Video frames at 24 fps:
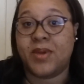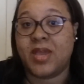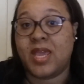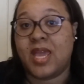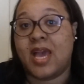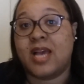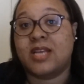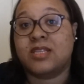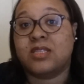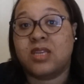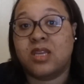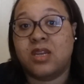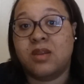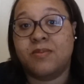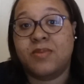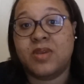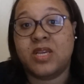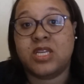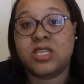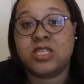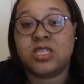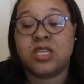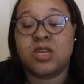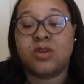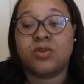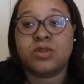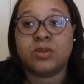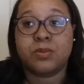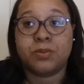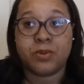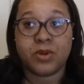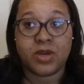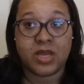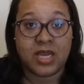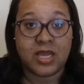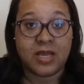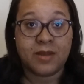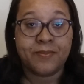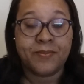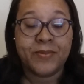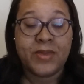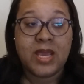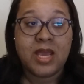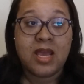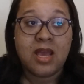But yeah, it's going to be She Was Pretty.